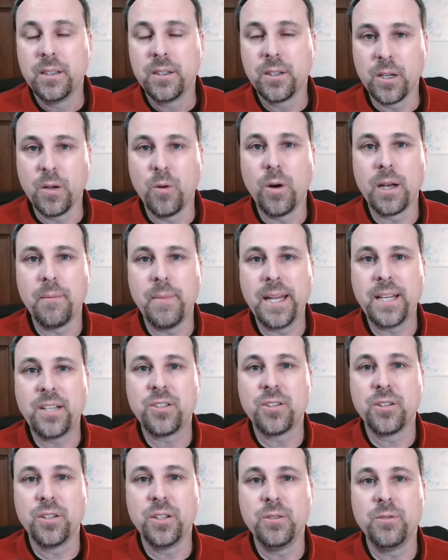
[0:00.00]
you're going to want to
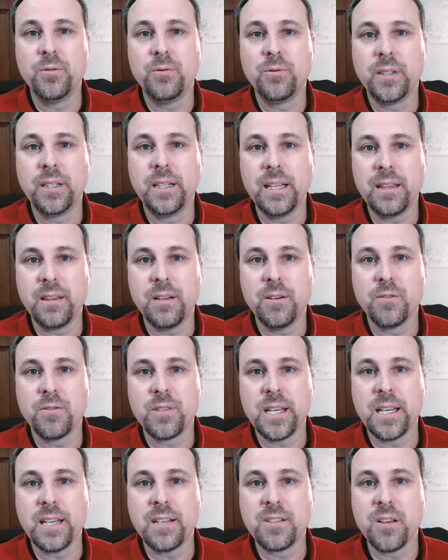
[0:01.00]
make sure you get
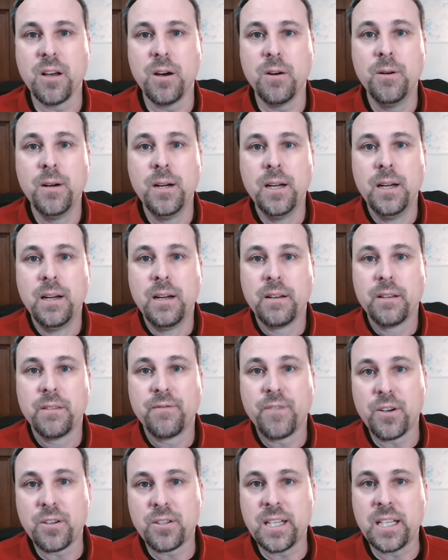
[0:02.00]
those things. So
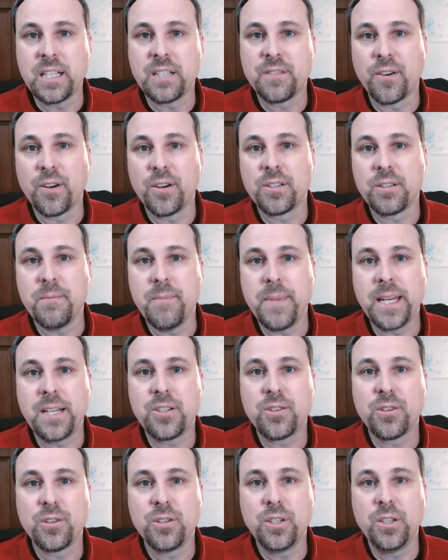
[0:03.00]
first things first,
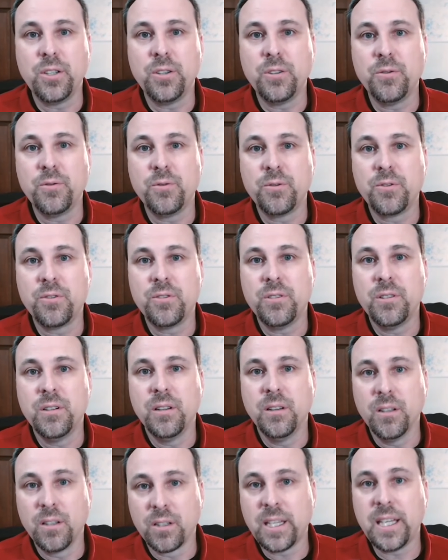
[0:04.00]
make sure you
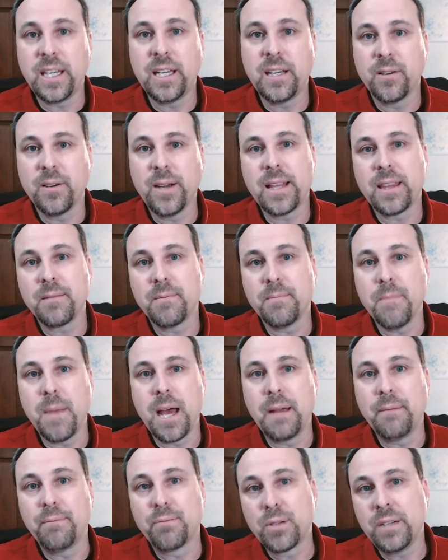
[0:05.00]
look here at
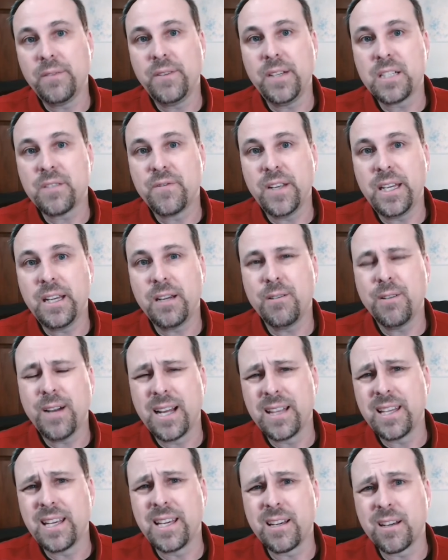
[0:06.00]
my previous video.
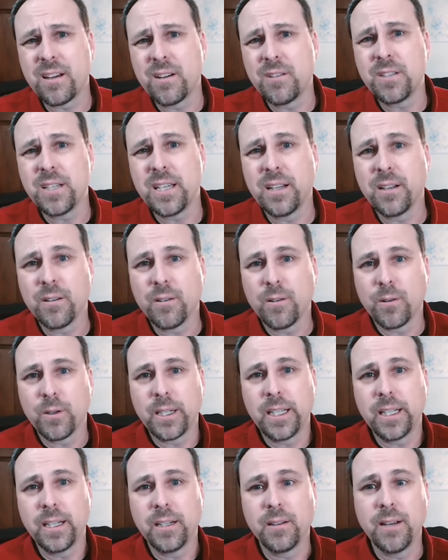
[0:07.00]
I think it goes here
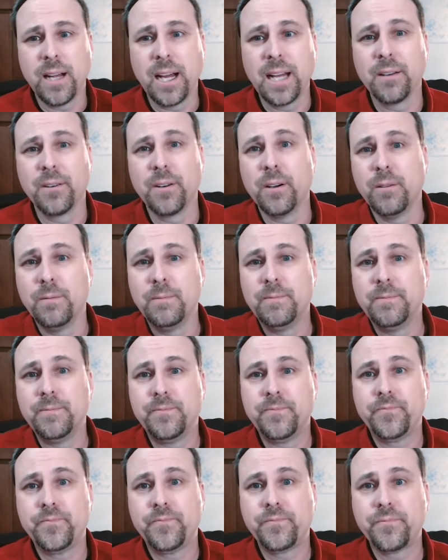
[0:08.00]
or here. I don't know.
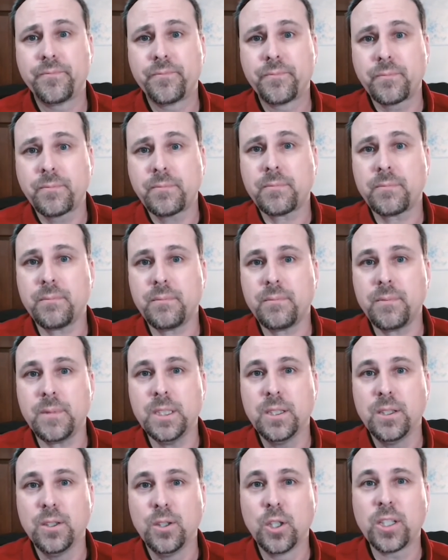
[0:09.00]

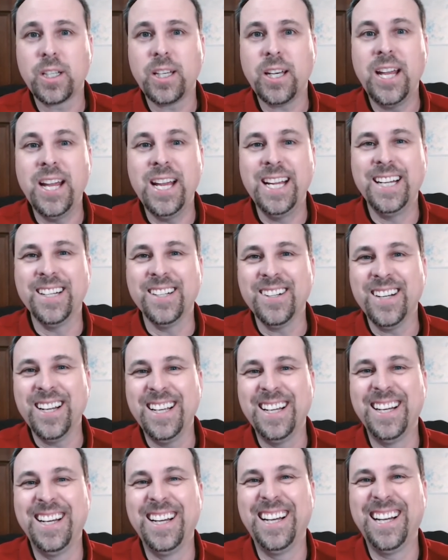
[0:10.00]
Look here